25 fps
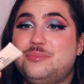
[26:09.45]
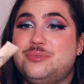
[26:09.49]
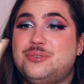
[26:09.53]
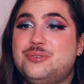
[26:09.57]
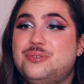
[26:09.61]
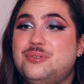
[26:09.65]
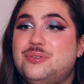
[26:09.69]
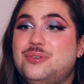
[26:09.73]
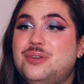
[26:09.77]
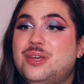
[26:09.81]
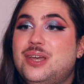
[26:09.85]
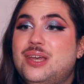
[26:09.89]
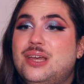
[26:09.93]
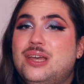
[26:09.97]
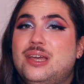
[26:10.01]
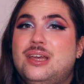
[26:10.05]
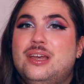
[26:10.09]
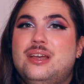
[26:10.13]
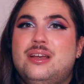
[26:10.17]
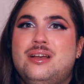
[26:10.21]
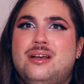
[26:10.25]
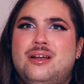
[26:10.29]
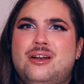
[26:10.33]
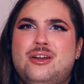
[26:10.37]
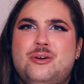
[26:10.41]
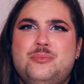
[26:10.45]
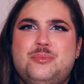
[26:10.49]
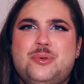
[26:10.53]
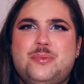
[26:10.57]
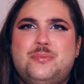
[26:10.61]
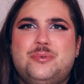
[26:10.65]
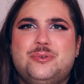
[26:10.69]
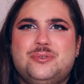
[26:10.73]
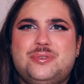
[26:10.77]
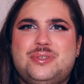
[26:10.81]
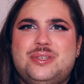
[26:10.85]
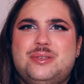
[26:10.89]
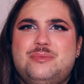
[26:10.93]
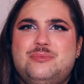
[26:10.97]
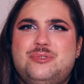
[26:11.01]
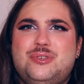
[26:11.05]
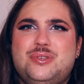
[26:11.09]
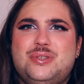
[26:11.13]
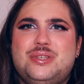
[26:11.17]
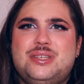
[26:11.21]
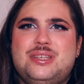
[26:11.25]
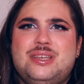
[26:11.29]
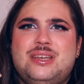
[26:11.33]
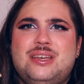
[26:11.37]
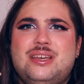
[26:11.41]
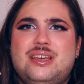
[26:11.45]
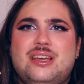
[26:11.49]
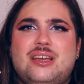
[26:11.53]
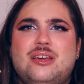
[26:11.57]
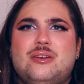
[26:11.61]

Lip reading: So a lot of people seem to say,